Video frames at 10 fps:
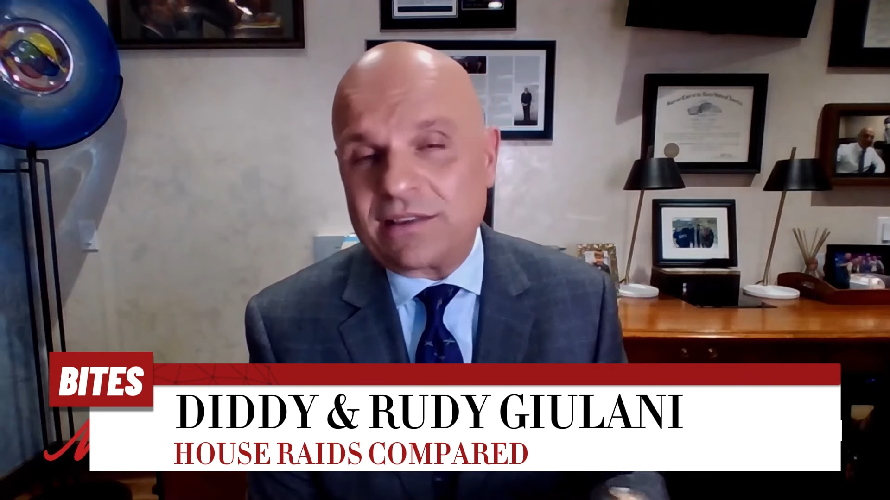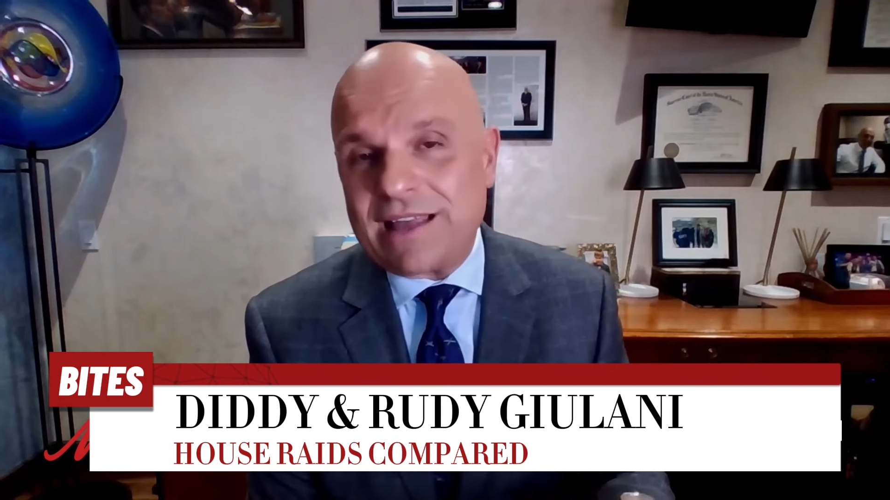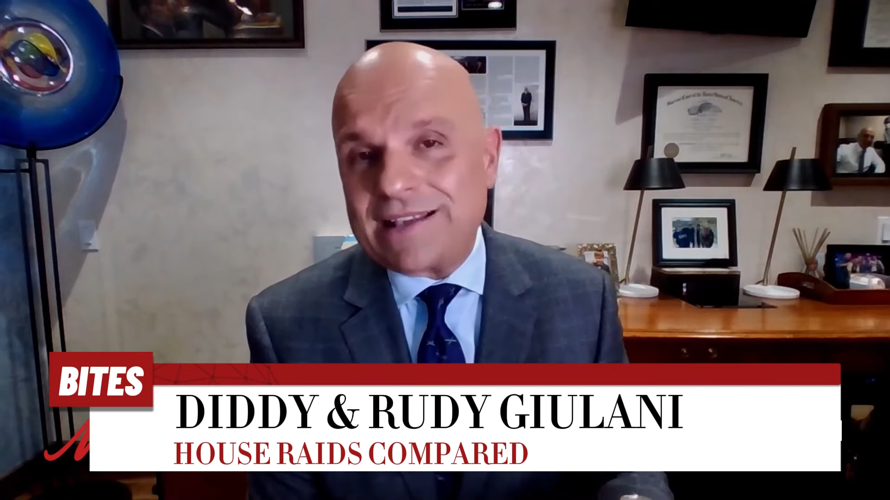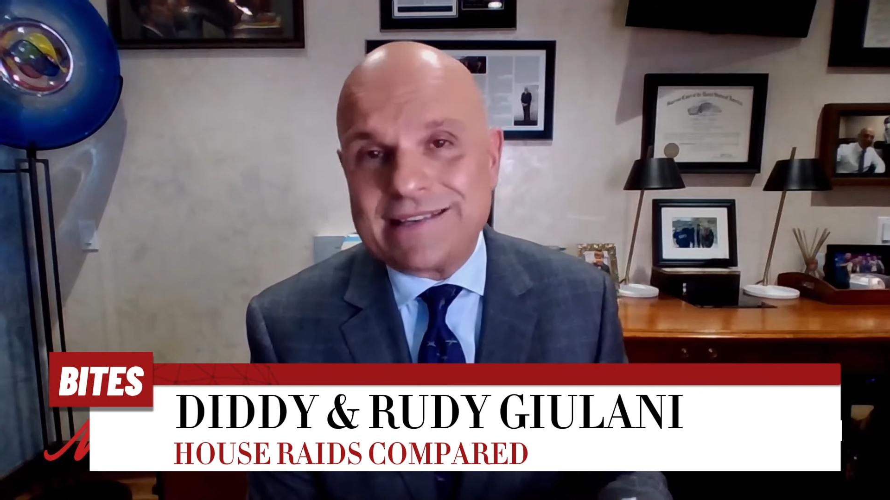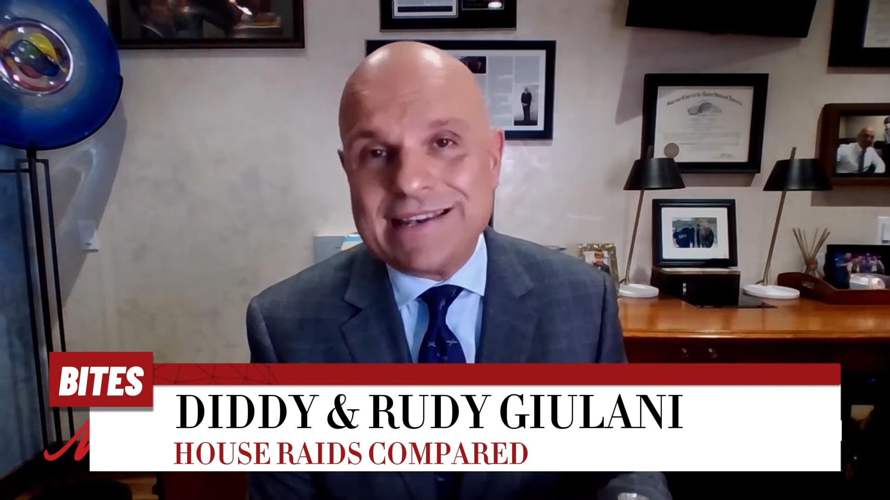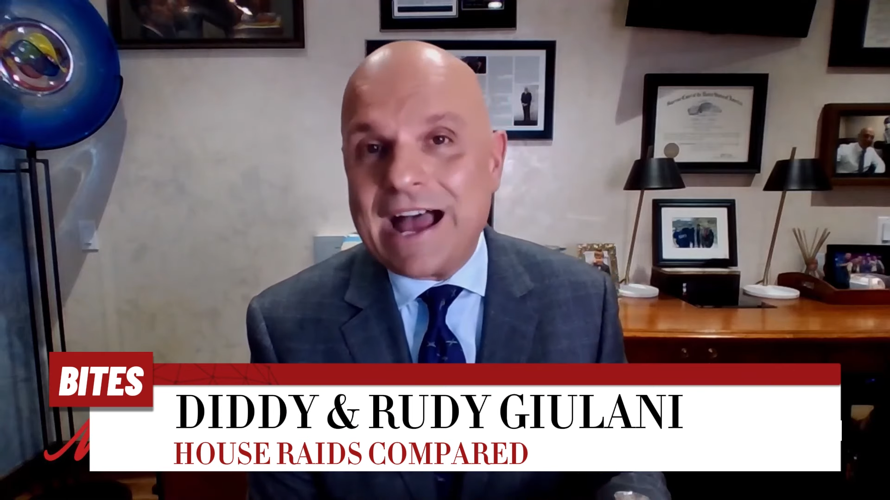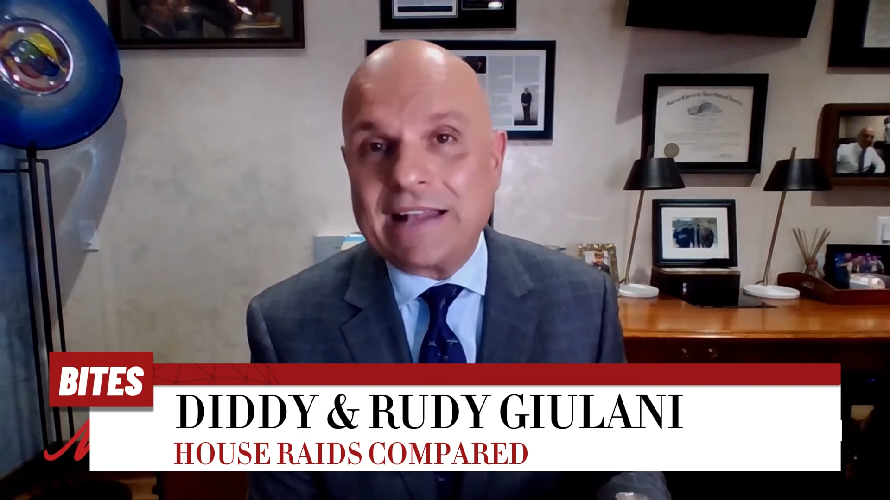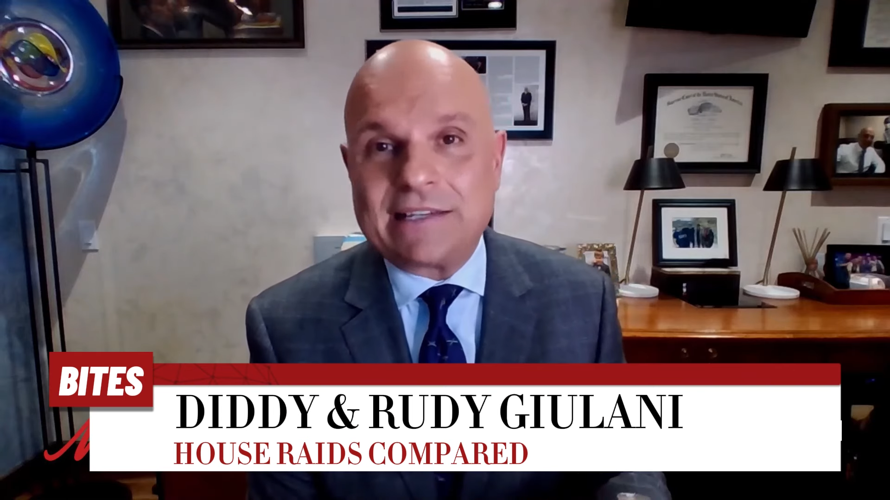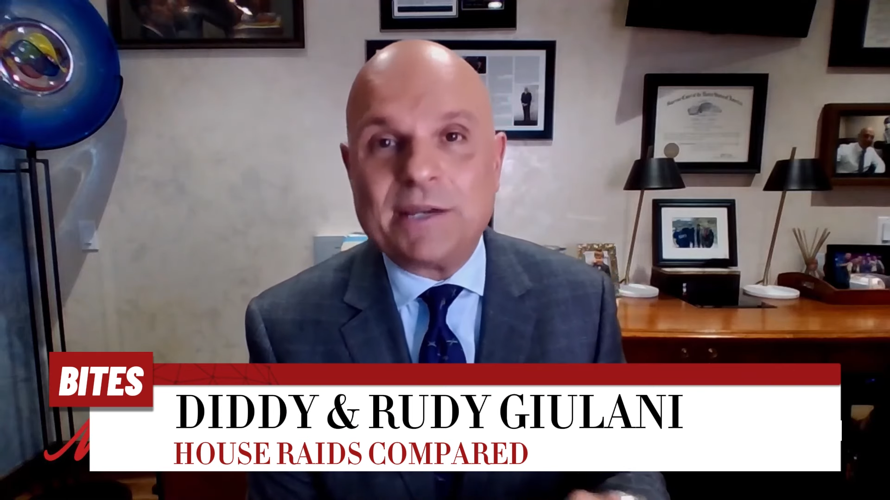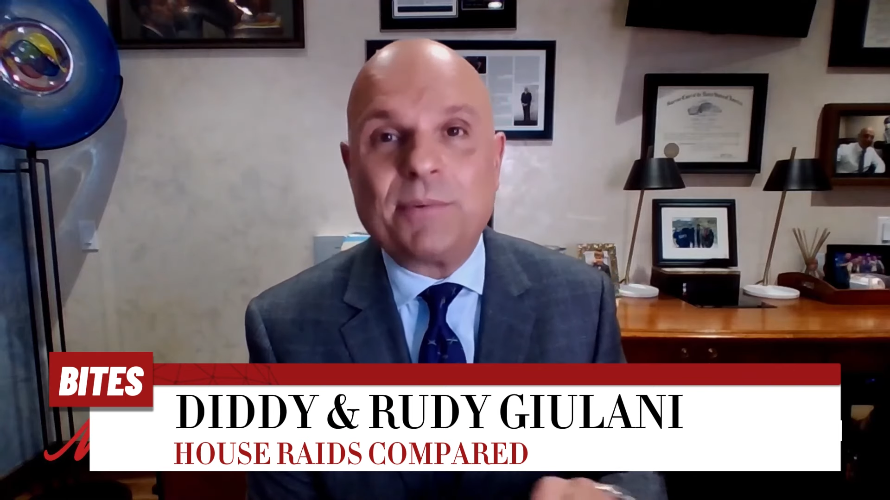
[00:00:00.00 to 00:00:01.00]
That's
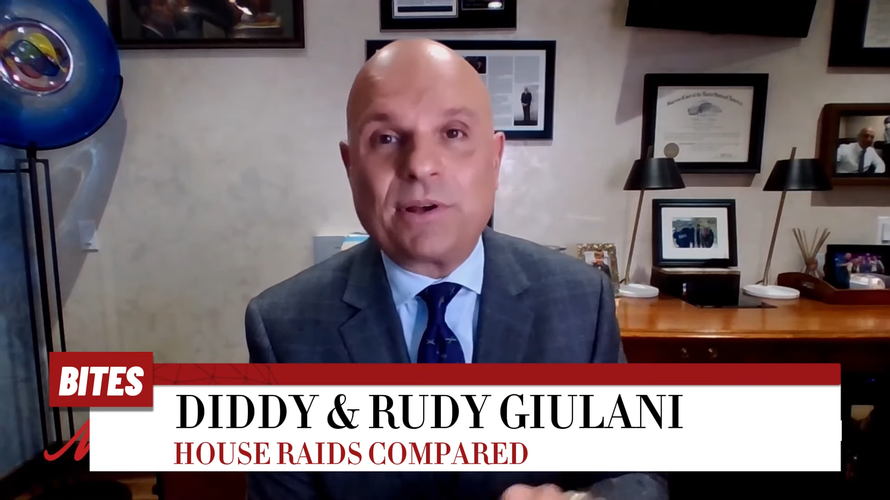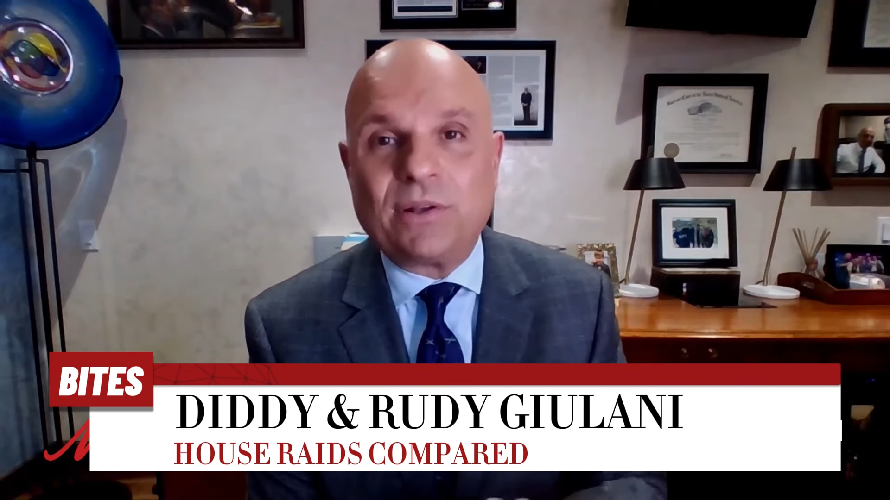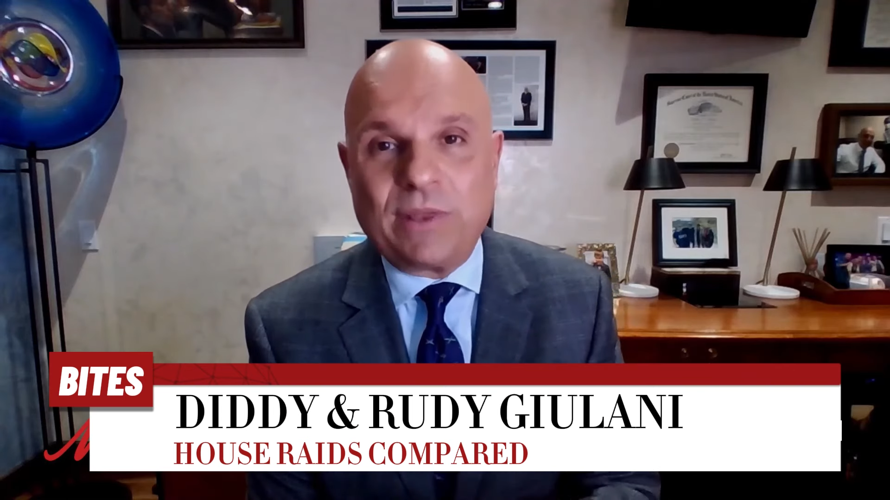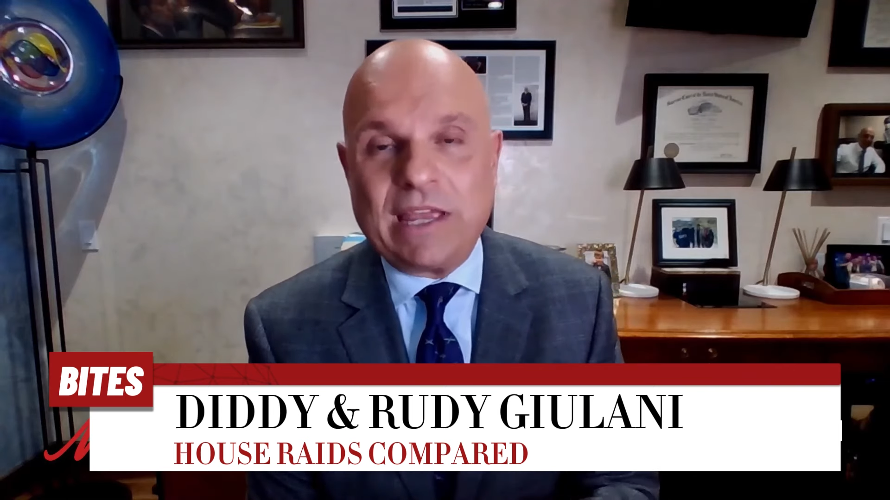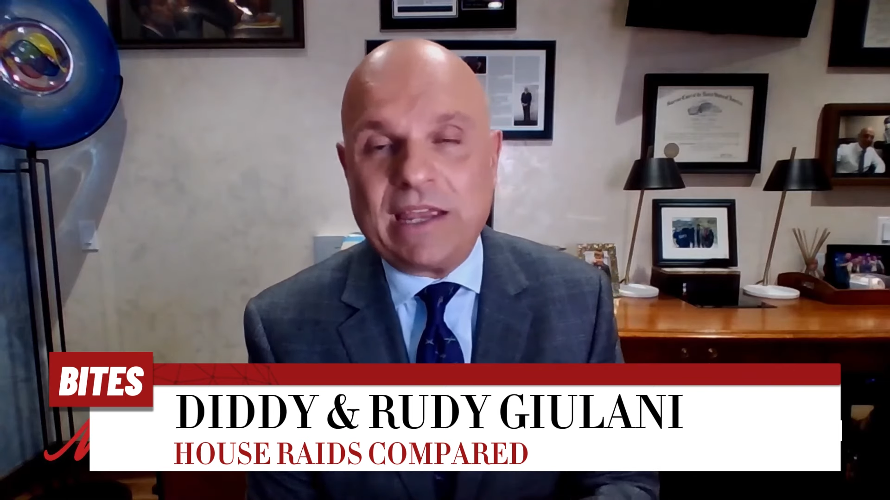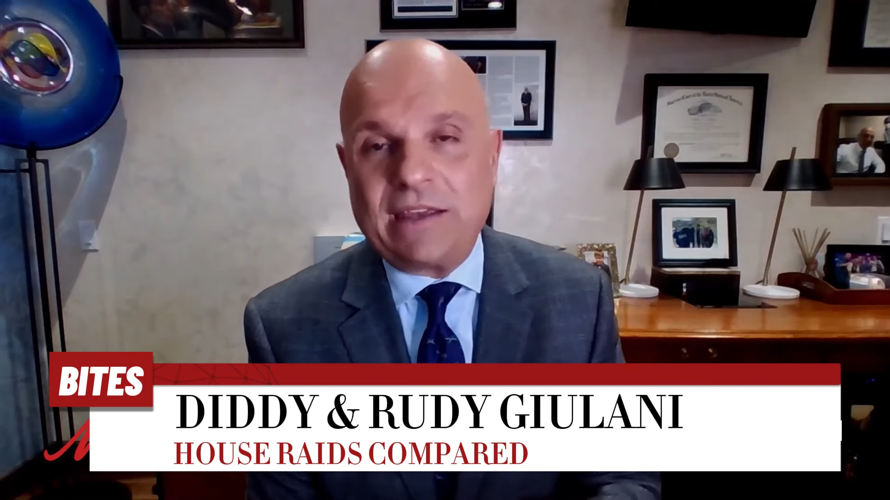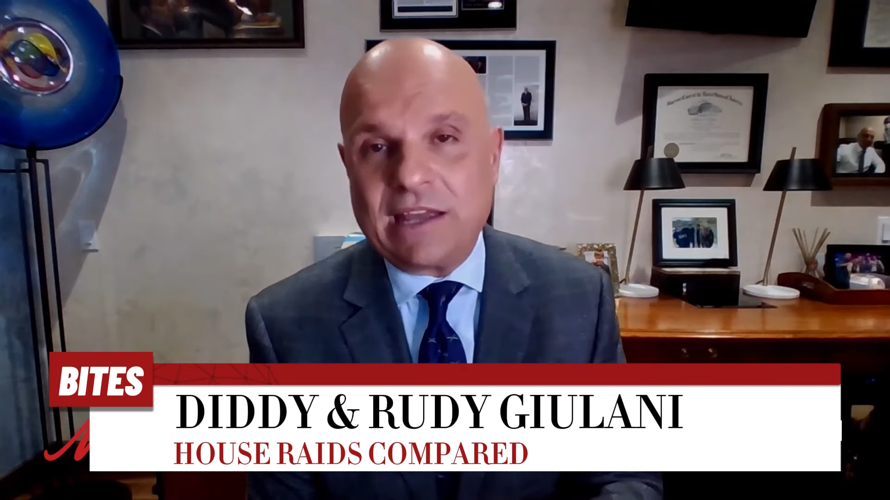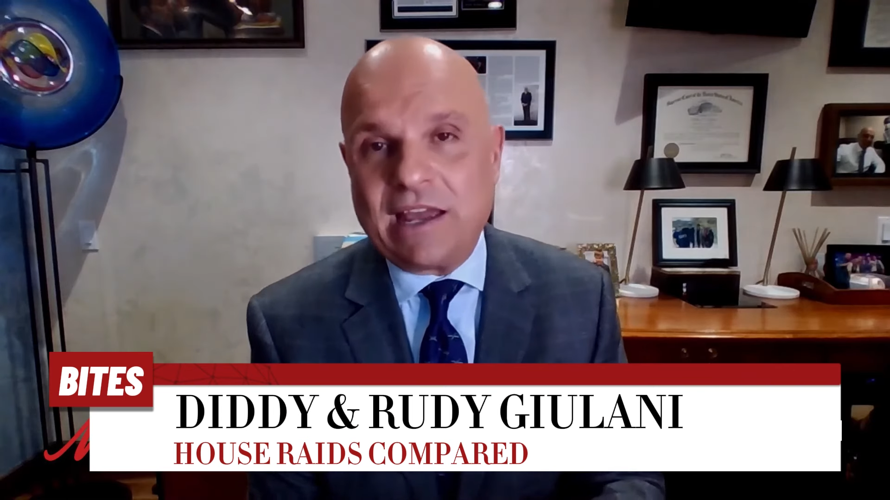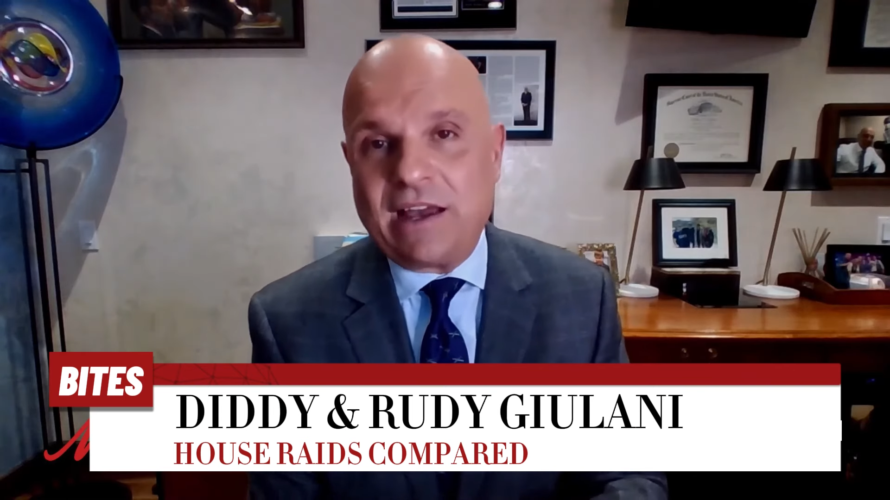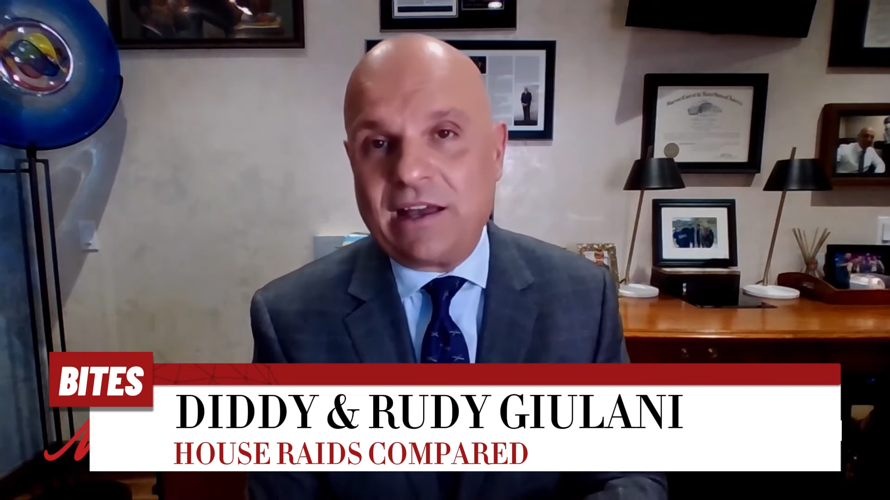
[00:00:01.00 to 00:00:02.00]
not typical when they
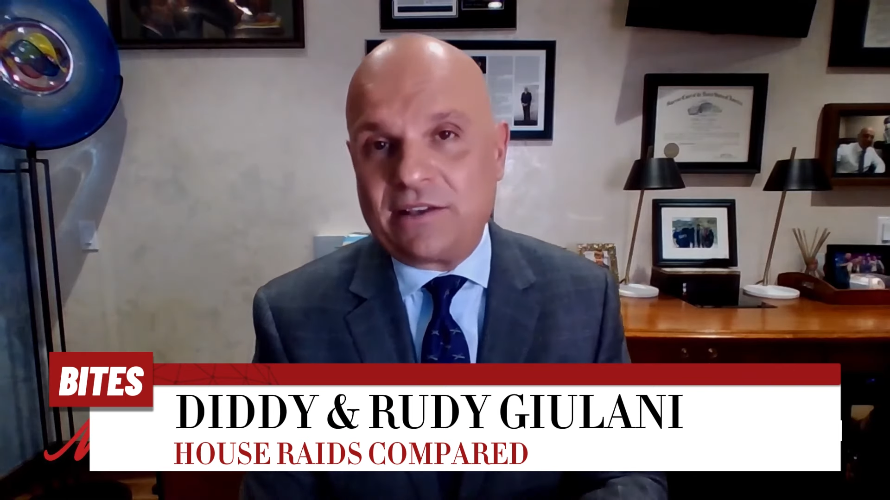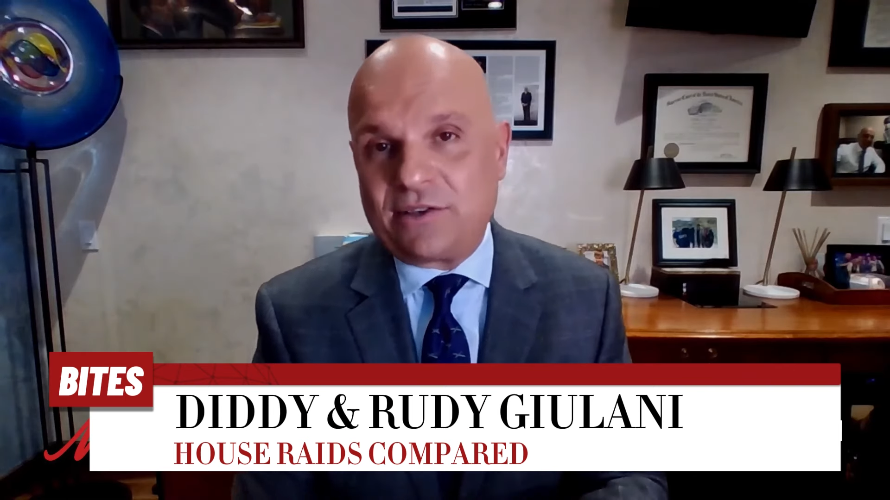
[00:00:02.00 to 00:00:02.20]
uh,